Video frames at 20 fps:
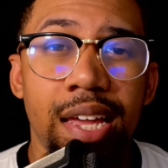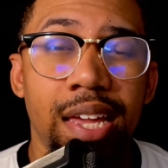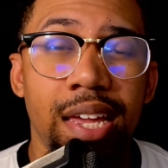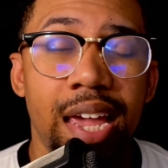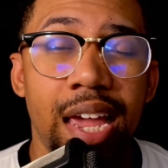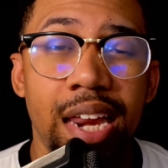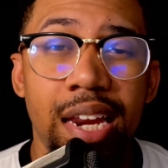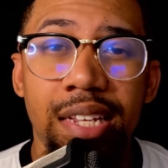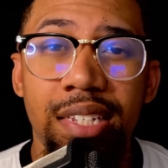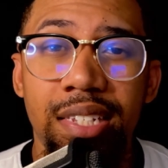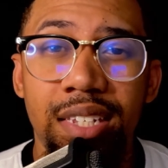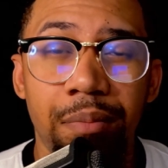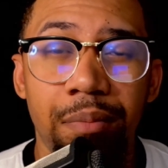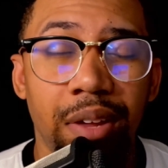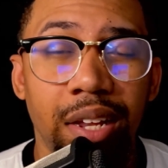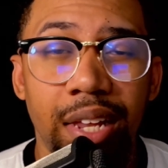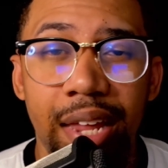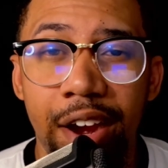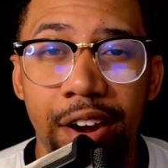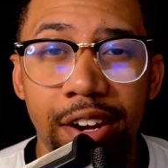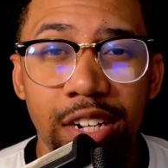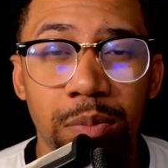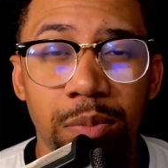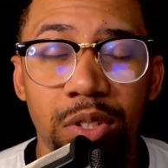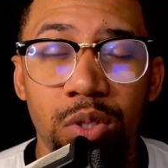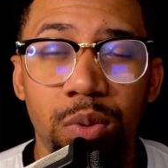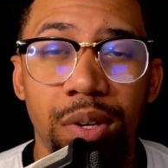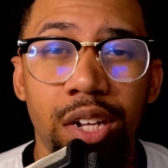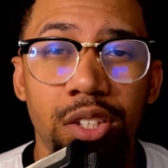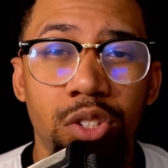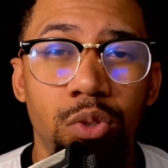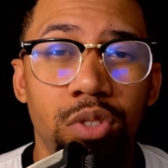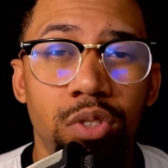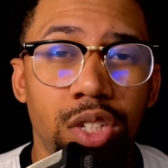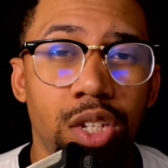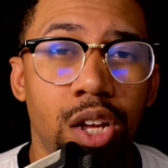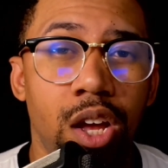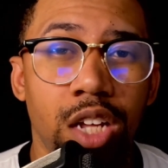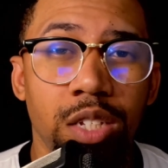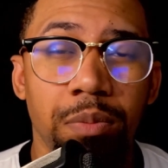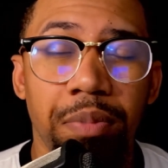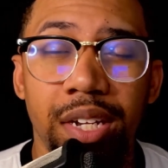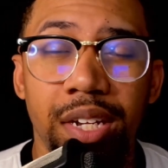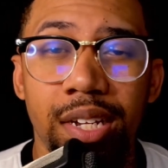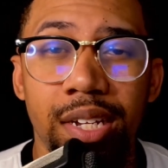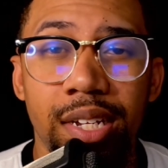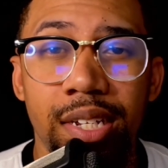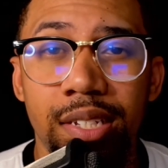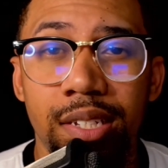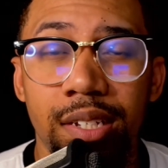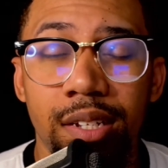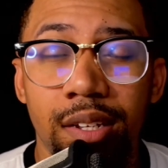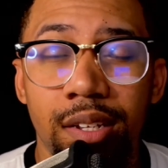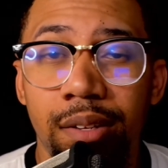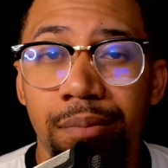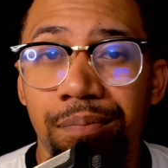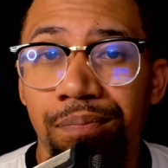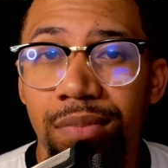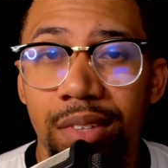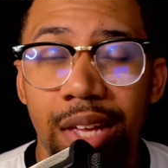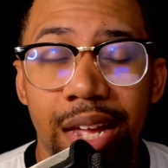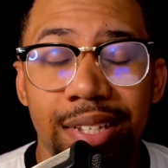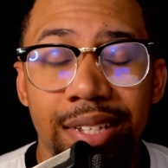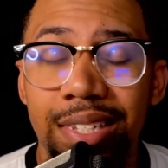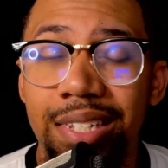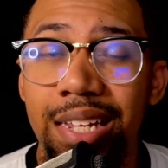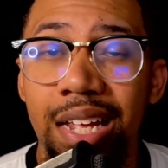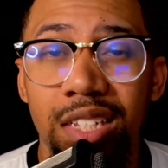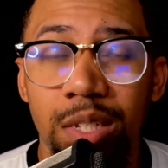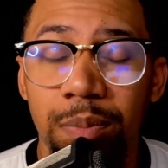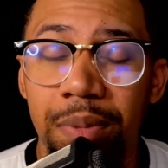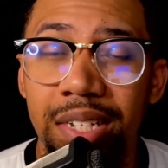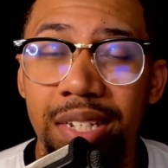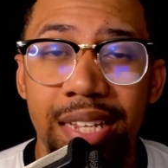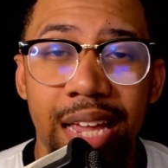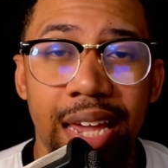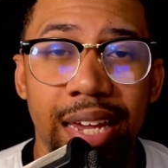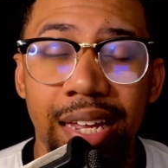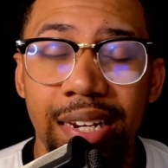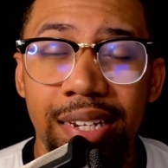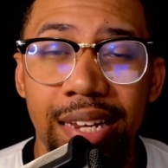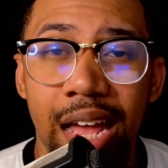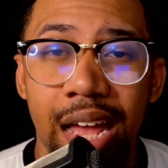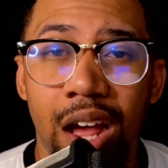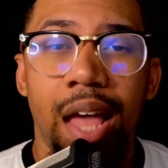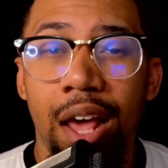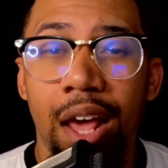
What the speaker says: any similarities between the two songs because it's since been taken down.